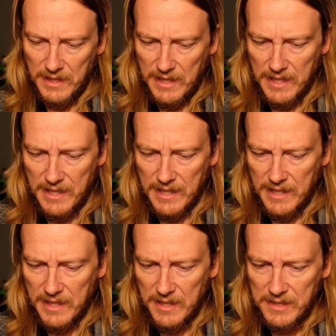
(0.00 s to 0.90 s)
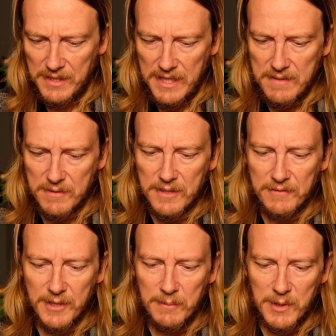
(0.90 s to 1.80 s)
Neither
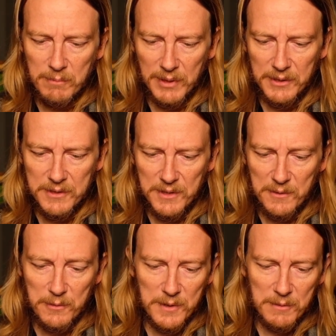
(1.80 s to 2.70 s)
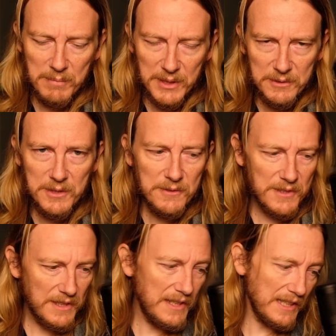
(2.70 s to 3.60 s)
of them are Bluetooth. With a Bluetooth
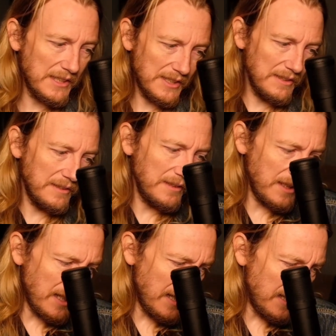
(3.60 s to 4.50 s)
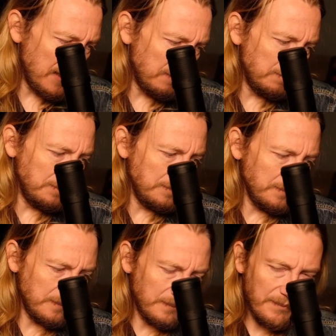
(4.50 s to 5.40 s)
connection,
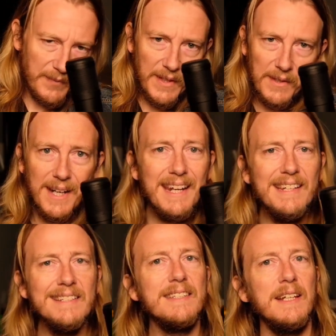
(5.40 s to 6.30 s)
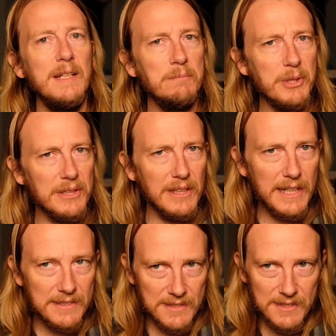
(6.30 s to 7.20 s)
there is input
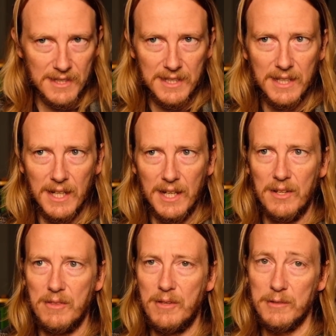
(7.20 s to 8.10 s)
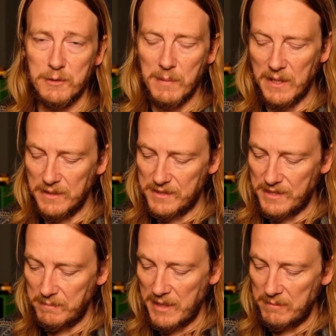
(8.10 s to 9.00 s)
latency, though small as
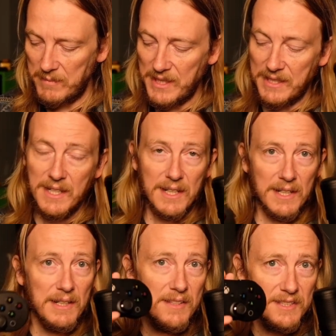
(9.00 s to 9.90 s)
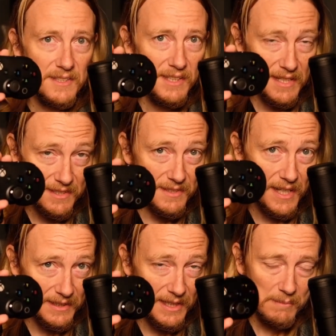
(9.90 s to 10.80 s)
it may be. This thing has
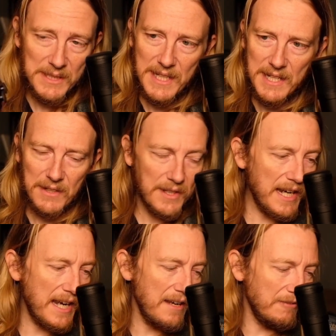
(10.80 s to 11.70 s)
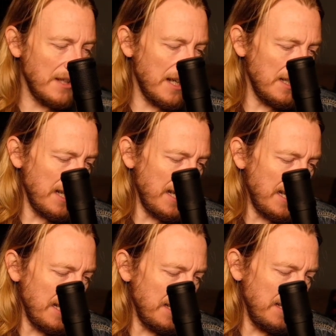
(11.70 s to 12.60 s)
not let me down. I have not
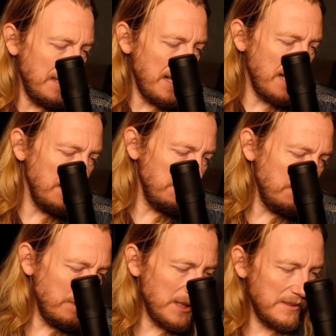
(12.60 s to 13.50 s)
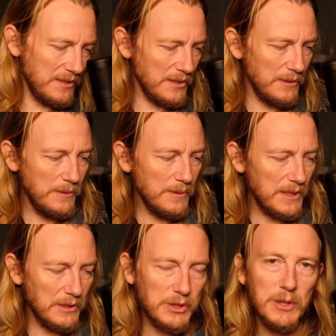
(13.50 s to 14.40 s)
had an 8-bit do
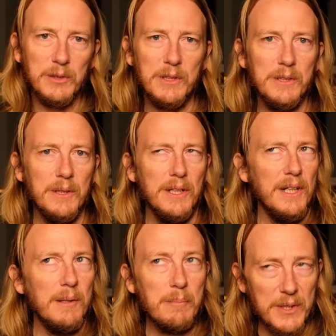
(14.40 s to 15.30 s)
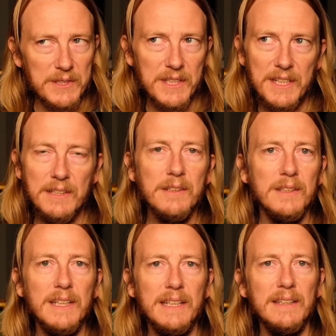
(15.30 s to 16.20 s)
controller
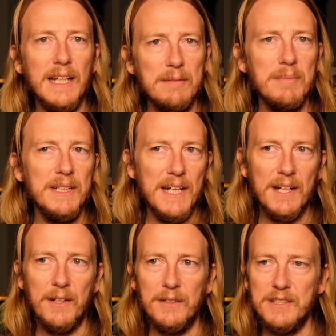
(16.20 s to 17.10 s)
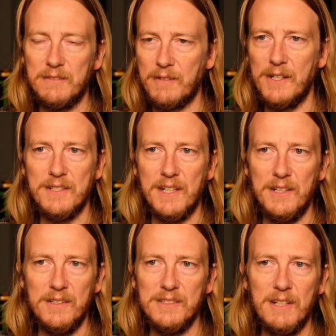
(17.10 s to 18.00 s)
particularly let me down as far as I
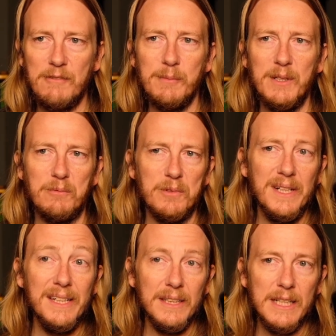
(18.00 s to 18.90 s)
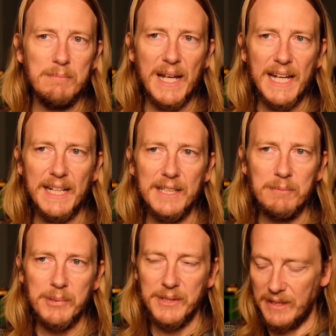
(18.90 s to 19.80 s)
know. There's never been really bad
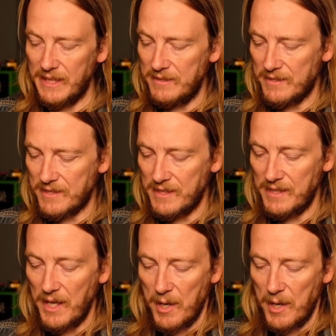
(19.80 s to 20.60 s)
input latency.